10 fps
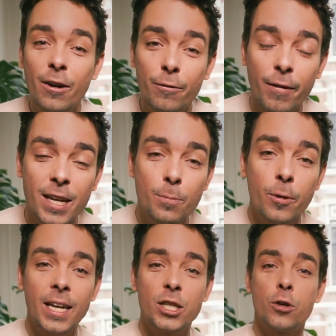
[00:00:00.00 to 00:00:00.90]
of
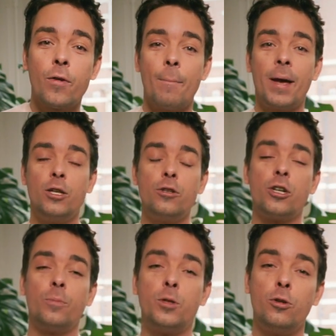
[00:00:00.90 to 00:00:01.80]
Facebook, Instagram and YouTube,